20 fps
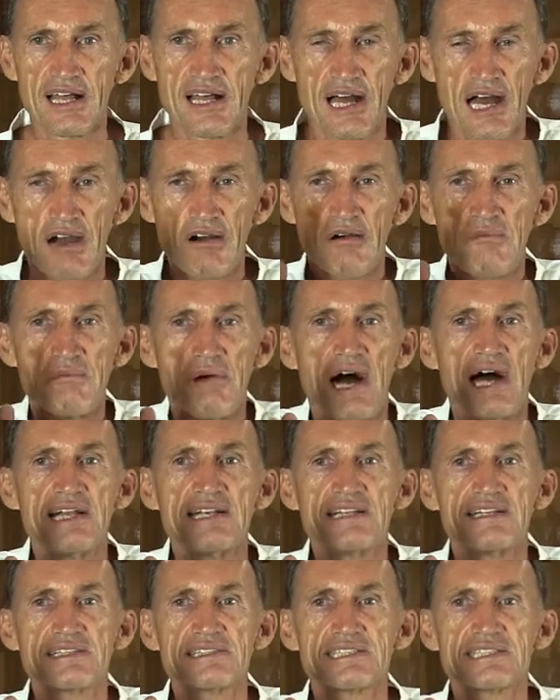Our
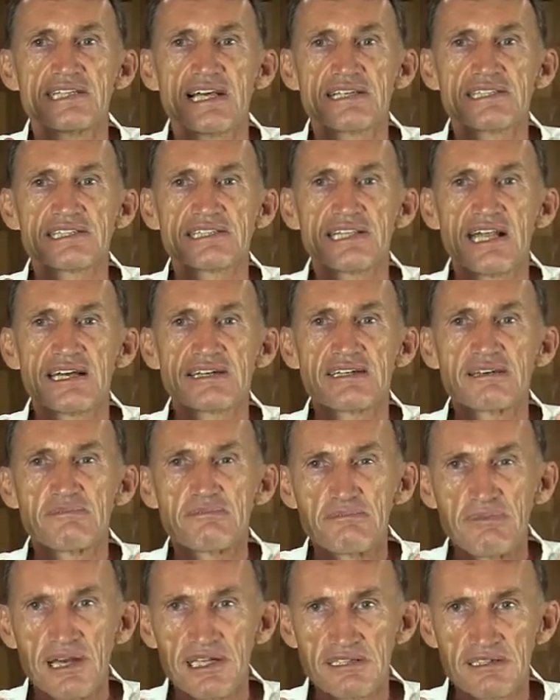mind is just like a
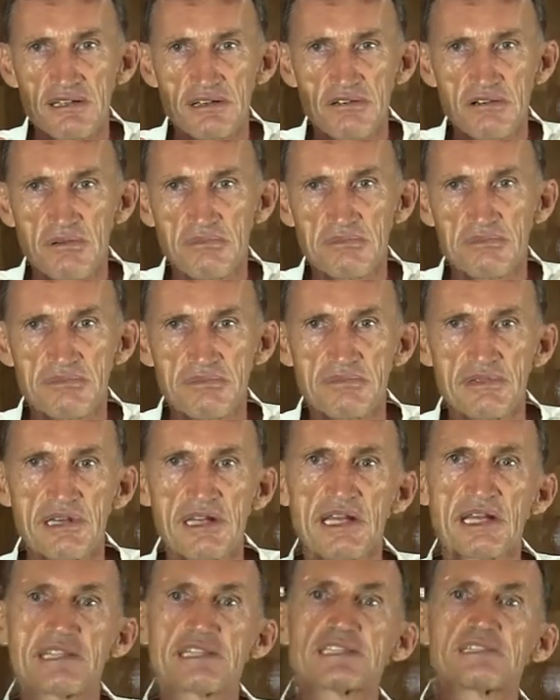pendulum.
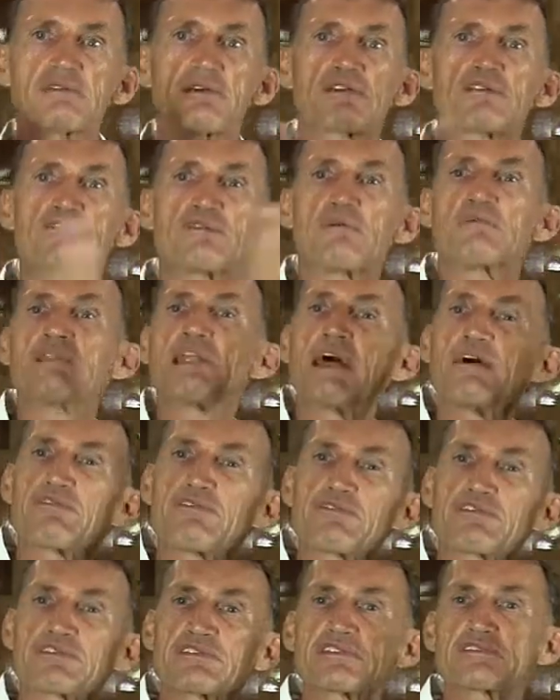It swings from
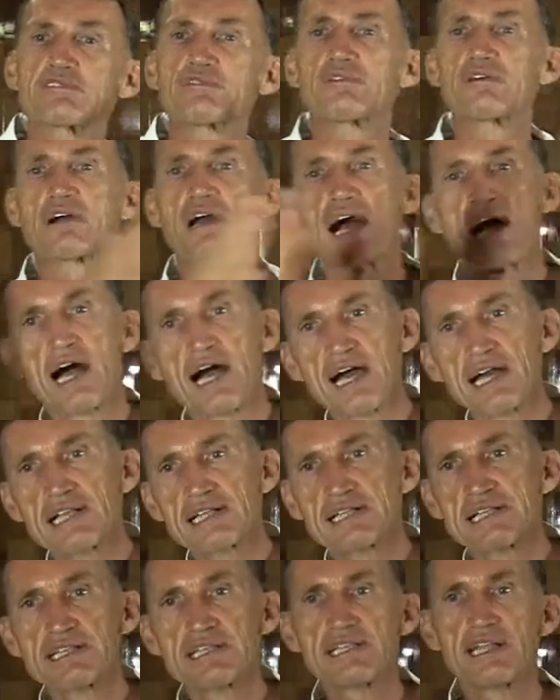left to right,
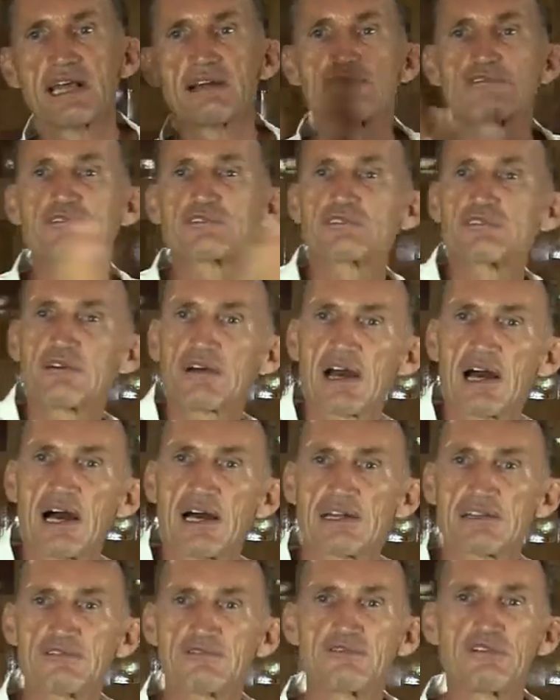left to
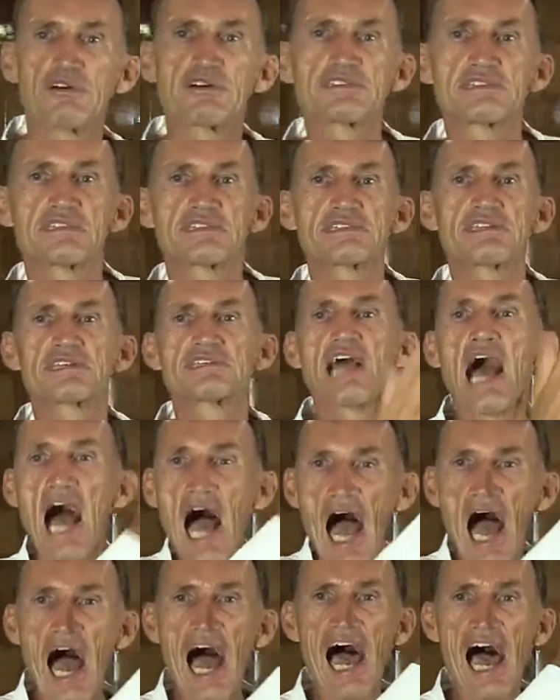right. First it thinks,
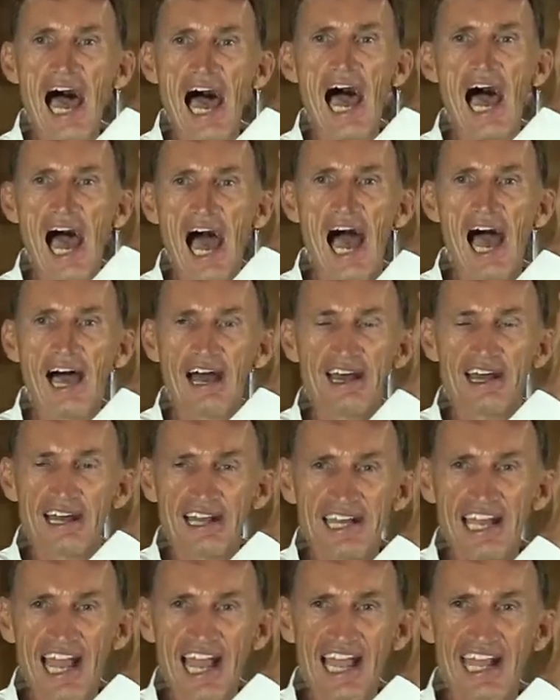
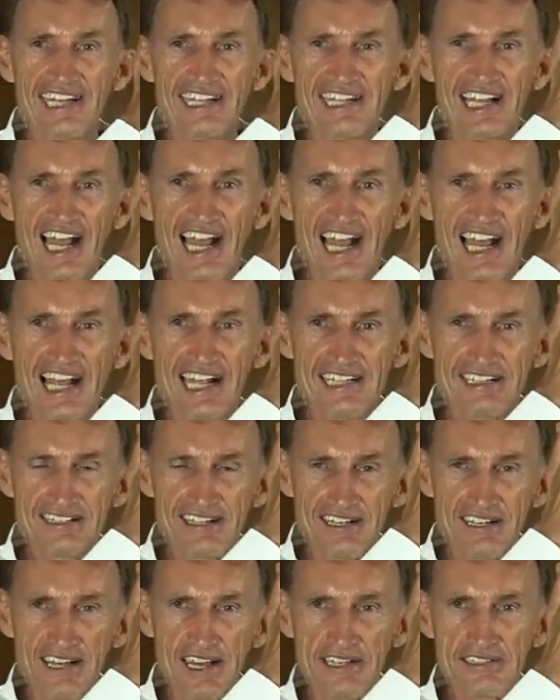great, great.
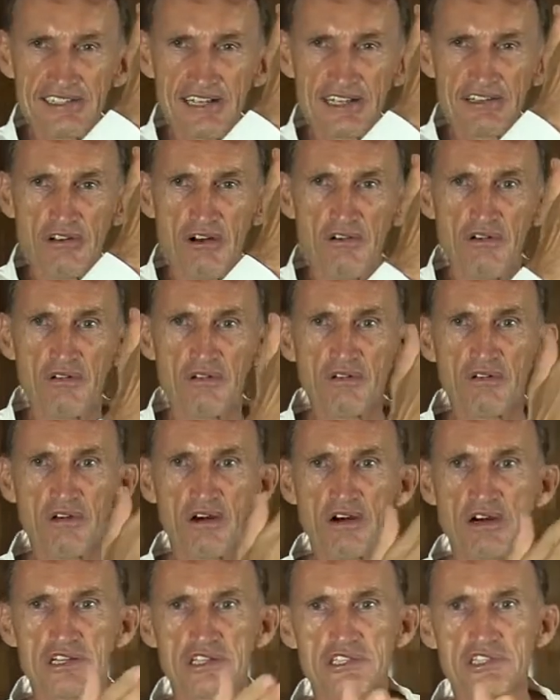And then,
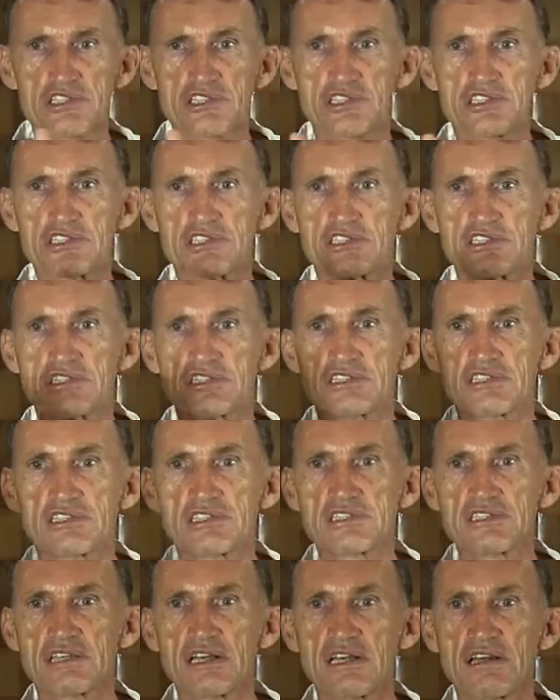
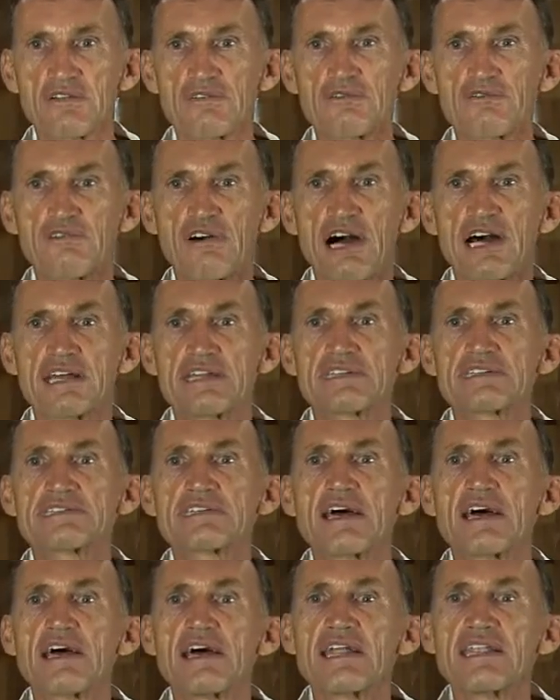whoosh, finds
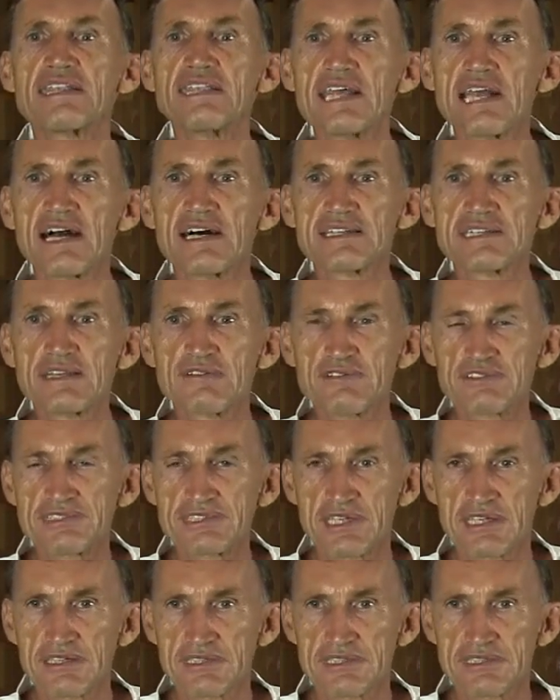the negative
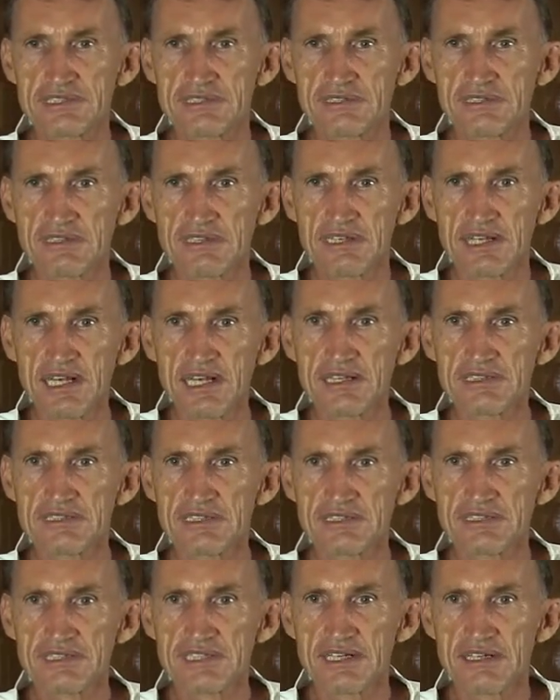things in the
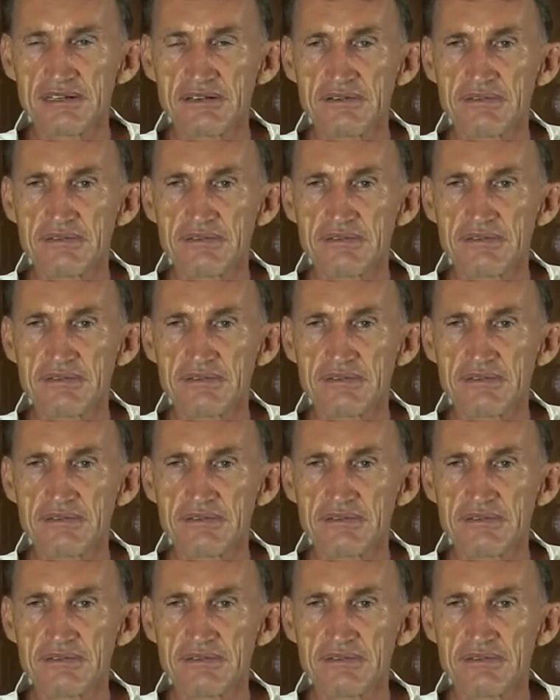thing.